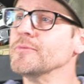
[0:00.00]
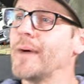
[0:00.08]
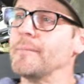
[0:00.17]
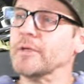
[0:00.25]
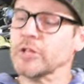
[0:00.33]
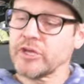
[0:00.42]
you
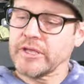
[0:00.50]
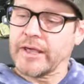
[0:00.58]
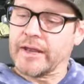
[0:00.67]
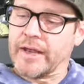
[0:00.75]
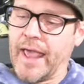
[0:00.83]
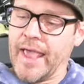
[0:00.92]
might be looking
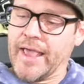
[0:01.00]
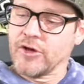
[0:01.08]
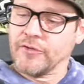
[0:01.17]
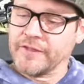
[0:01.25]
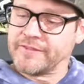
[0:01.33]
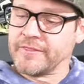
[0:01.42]
at an
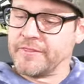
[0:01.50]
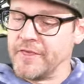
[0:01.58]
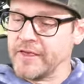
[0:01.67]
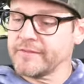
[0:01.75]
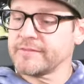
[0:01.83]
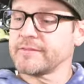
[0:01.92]
angle that's
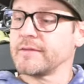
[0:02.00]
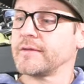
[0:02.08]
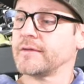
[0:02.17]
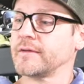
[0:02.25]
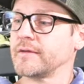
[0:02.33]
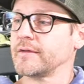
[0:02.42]
this
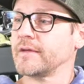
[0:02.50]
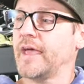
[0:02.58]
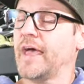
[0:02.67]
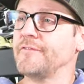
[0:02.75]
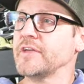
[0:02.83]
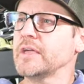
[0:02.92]

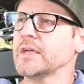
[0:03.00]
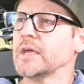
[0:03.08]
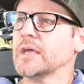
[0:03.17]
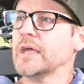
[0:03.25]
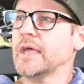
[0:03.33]
heavy,